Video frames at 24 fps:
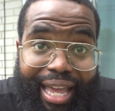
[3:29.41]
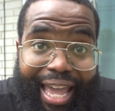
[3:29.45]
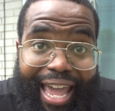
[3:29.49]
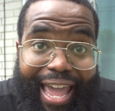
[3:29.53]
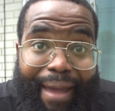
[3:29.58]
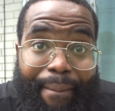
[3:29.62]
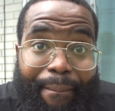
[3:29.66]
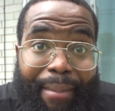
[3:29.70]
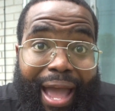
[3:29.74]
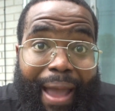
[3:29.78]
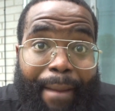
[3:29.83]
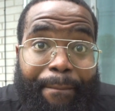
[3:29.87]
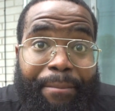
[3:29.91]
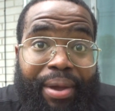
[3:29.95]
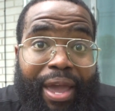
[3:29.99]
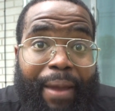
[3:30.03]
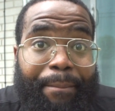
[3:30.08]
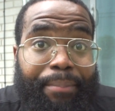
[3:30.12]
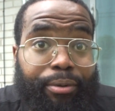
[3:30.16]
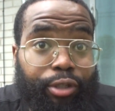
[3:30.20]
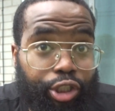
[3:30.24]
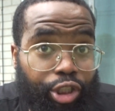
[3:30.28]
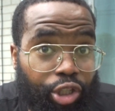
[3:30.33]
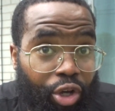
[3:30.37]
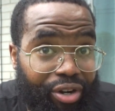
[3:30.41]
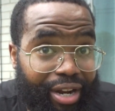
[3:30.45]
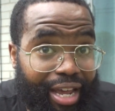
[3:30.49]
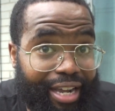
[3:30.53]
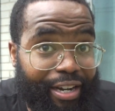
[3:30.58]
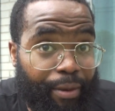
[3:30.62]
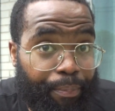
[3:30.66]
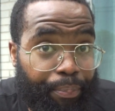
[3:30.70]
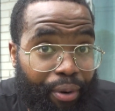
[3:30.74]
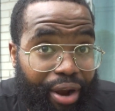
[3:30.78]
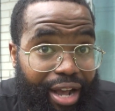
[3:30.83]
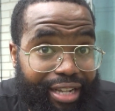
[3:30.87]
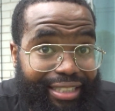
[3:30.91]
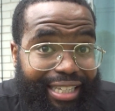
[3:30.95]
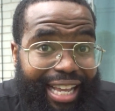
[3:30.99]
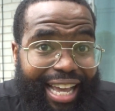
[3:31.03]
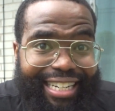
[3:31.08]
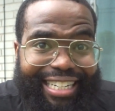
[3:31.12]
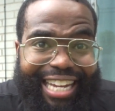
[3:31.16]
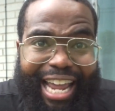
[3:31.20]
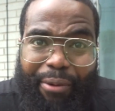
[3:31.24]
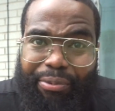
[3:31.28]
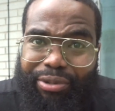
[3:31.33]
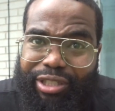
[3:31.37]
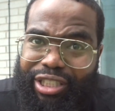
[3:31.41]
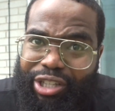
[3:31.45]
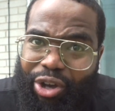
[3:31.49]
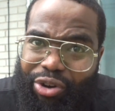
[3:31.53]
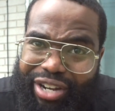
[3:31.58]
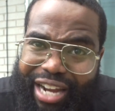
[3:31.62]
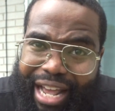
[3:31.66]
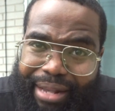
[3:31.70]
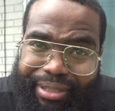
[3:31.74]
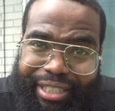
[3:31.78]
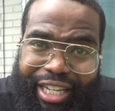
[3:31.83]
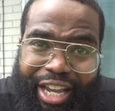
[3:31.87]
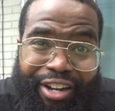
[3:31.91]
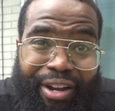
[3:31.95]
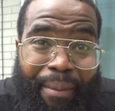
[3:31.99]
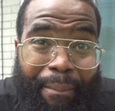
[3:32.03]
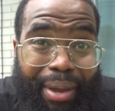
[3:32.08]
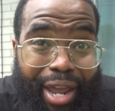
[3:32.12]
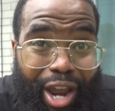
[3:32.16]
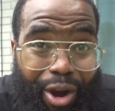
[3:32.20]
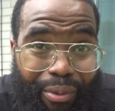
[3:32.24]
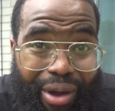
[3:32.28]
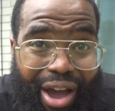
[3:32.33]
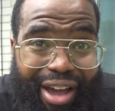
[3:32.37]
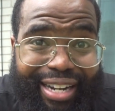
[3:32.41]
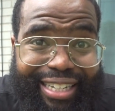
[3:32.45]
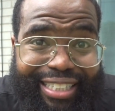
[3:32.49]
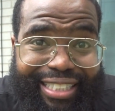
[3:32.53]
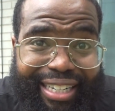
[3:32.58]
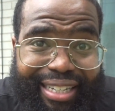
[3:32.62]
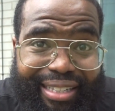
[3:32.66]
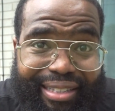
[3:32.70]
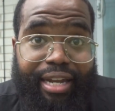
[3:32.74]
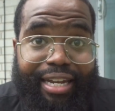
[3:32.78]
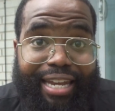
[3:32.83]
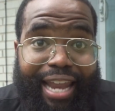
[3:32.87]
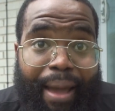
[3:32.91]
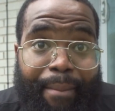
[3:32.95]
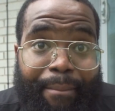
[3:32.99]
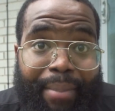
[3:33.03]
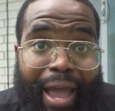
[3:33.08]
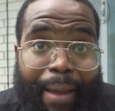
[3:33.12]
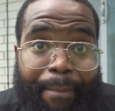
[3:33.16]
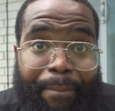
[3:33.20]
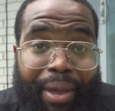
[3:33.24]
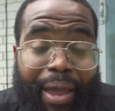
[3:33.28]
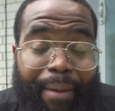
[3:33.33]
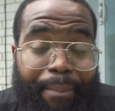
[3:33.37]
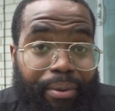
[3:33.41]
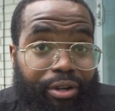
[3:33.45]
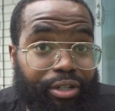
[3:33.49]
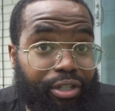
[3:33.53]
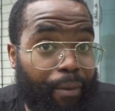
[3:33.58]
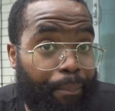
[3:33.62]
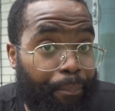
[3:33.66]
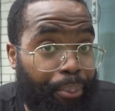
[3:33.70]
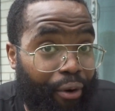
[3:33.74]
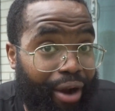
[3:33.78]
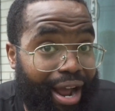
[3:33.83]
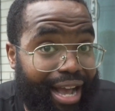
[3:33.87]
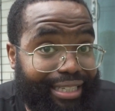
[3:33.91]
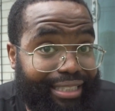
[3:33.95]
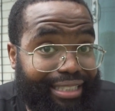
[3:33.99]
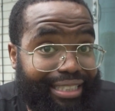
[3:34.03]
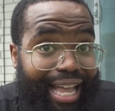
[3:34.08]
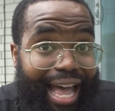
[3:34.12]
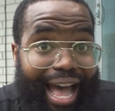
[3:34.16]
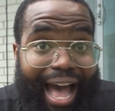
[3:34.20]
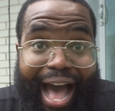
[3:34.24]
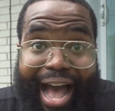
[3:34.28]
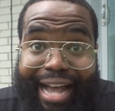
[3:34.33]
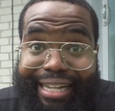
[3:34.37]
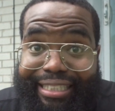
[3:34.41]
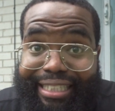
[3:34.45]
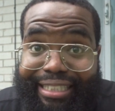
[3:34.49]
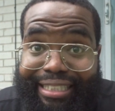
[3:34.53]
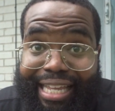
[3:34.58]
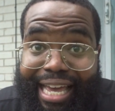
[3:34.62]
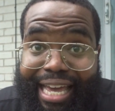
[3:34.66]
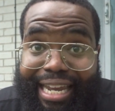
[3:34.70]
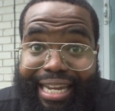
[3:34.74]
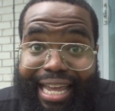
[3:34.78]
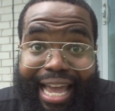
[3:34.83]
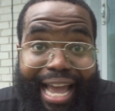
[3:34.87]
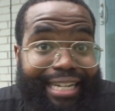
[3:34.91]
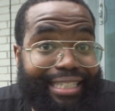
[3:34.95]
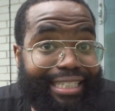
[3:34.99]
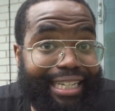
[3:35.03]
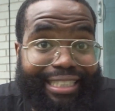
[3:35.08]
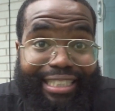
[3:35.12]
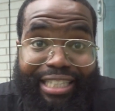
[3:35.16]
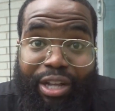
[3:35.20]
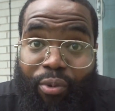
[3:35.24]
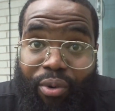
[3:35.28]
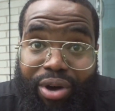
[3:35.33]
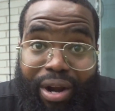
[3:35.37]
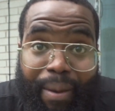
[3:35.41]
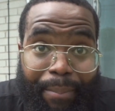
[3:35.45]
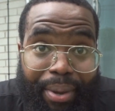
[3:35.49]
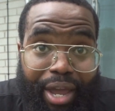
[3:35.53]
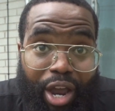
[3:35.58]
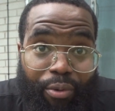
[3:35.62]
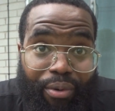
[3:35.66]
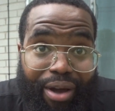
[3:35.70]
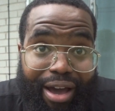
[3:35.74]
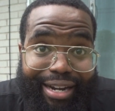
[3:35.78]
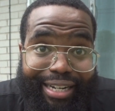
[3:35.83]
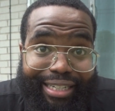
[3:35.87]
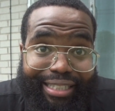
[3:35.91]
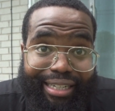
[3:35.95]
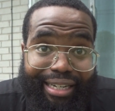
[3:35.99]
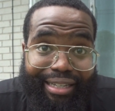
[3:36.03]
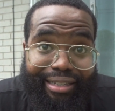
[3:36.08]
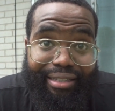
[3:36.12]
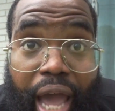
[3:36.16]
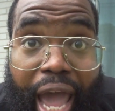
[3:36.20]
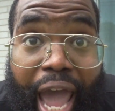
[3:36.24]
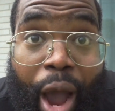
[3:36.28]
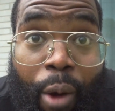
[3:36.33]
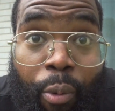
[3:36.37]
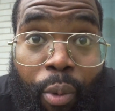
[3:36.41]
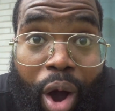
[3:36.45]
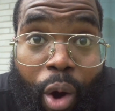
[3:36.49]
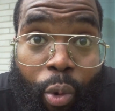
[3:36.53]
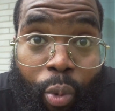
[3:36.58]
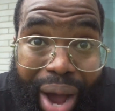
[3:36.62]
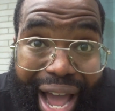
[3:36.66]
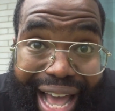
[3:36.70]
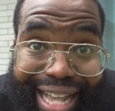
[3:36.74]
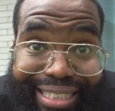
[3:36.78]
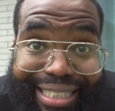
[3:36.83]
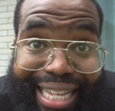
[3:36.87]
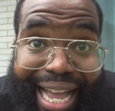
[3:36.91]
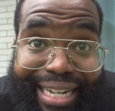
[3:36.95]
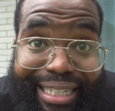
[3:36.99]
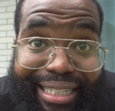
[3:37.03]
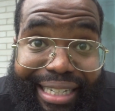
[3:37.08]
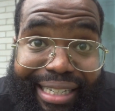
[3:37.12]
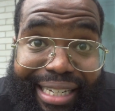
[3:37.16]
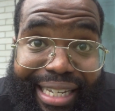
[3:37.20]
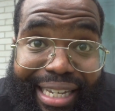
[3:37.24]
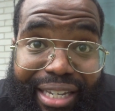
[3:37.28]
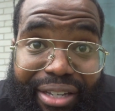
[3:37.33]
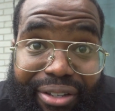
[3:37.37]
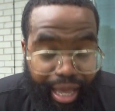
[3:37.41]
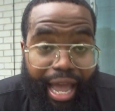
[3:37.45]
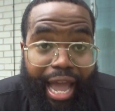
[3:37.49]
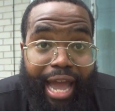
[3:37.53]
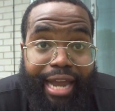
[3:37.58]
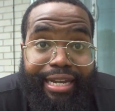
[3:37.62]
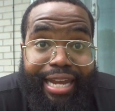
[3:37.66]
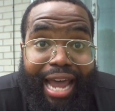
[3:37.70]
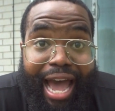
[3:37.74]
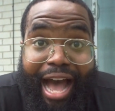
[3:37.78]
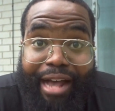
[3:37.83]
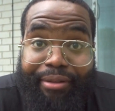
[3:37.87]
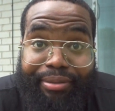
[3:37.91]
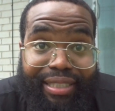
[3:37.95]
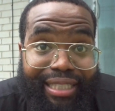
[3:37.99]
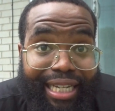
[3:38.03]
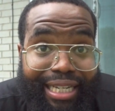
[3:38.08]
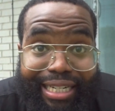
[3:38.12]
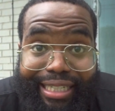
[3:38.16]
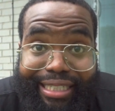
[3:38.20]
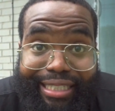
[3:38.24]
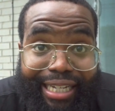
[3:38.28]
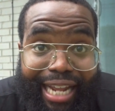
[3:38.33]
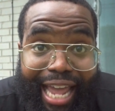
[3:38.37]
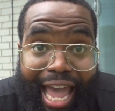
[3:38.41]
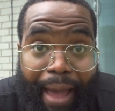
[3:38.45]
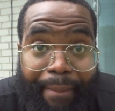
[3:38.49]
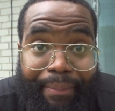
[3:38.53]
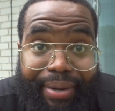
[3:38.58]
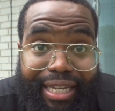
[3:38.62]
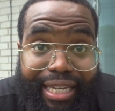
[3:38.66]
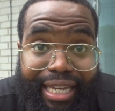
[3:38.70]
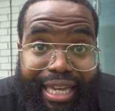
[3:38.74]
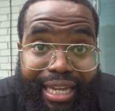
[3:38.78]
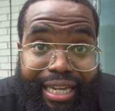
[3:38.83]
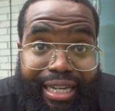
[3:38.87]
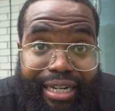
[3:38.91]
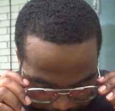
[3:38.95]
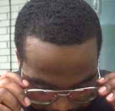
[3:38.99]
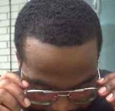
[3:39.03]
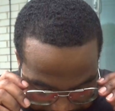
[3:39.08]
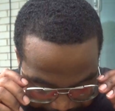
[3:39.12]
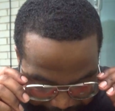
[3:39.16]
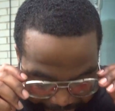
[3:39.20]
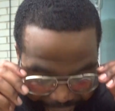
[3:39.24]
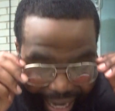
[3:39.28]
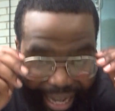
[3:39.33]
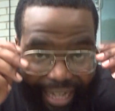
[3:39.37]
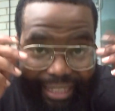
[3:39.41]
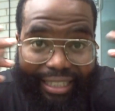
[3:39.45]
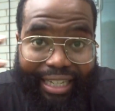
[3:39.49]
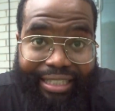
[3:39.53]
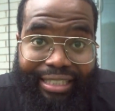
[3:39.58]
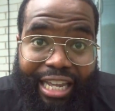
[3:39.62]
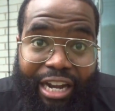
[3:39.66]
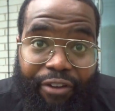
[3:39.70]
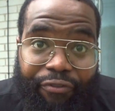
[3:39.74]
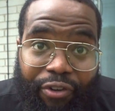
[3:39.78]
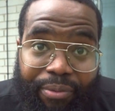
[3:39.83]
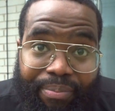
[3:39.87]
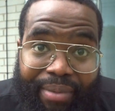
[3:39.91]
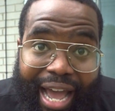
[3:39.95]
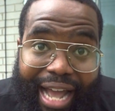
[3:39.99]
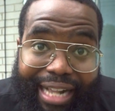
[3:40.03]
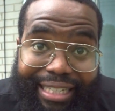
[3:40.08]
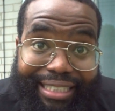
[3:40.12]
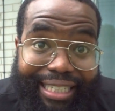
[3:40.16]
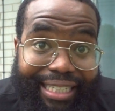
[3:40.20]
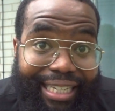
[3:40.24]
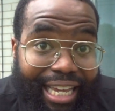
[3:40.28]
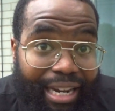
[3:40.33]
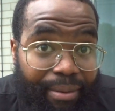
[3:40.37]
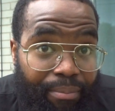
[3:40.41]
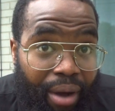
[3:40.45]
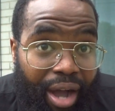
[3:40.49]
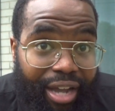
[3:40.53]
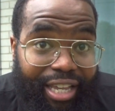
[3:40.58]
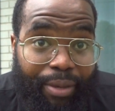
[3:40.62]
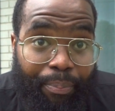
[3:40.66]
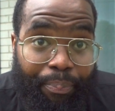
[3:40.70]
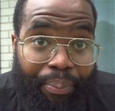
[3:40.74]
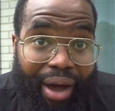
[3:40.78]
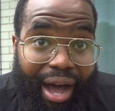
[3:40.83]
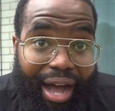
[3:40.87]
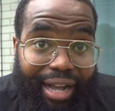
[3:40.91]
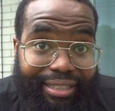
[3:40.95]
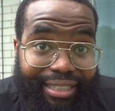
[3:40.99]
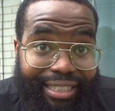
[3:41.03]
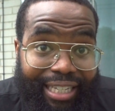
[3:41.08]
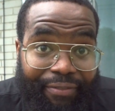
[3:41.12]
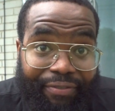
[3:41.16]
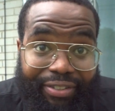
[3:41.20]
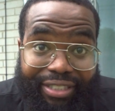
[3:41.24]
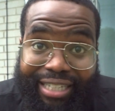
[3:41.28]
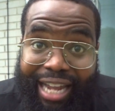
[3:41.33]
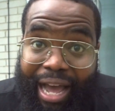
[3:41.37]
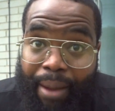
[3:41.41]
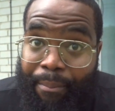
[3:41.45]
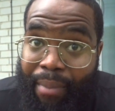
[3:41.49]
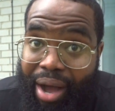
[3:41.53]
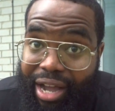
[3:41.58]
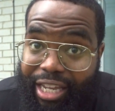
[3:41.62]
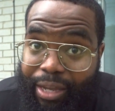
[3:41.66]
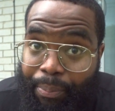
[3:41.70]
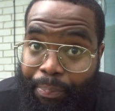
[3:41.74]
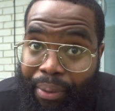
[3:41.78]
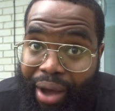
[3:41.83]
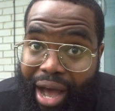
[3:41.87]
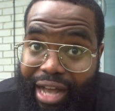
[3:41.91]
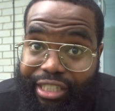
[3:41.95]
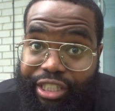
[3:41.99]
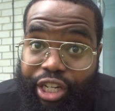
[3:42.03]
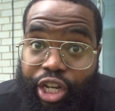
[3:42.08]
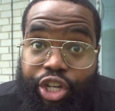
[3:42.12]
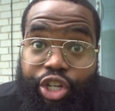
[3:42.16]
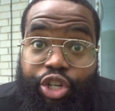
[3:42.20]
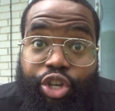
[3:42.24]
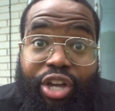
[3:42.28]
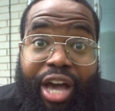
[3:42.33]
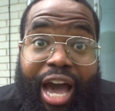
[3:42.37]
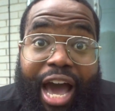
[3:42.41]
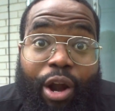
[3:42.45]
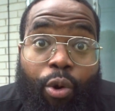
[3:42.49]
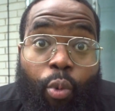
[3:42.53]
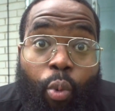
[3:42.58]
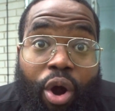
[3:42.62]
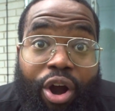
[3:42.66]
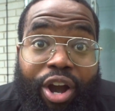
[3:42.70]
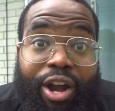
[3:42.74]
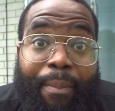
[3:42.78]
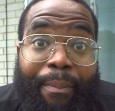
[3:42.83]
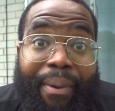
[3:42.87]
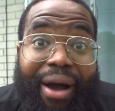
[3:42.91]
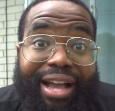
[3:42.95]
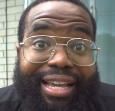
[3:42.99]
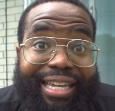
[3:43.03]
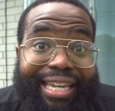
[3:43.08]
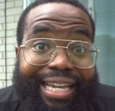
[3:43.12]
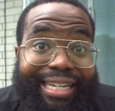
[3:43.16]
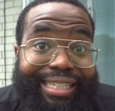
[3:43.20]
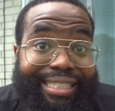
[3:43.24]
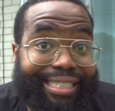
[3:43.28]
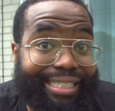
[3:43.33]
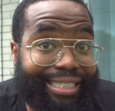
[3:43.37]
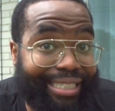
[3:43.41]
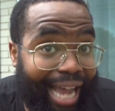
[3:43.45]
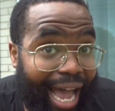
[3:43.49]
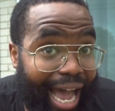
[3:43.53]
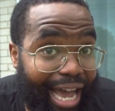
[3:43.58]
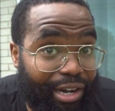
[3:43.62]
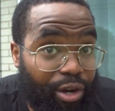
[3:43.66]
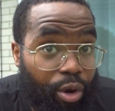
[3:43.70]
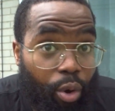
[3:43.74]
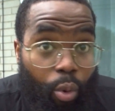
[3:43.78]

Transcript: It made people so damn depressed, they were so damn scared to be around each other. That made people depressed, isolated, and just didn't want to be around each other. And what way is that to live? And now I'm seeing this shit happen again. And now I escalated from that to getting monkeypox. And if it's not monkeypox, you gotta worry about getting shot